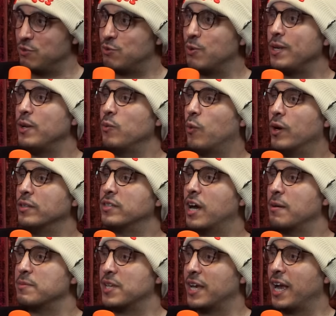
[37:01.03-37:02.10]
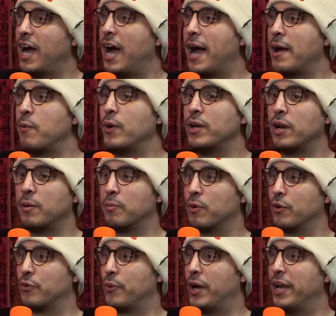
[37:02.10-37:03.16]
You tweeted one time saying, I went on
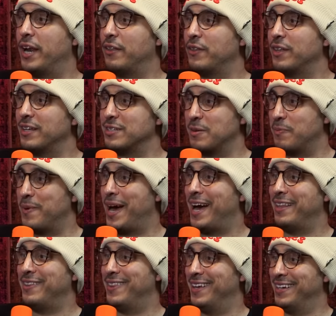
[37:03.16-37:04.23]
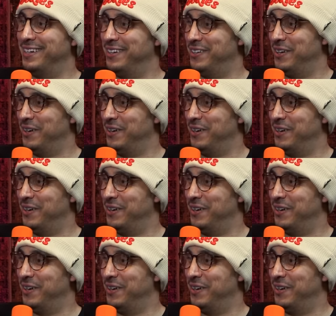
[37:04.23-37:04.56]
birthright, and I think that's a bad thing to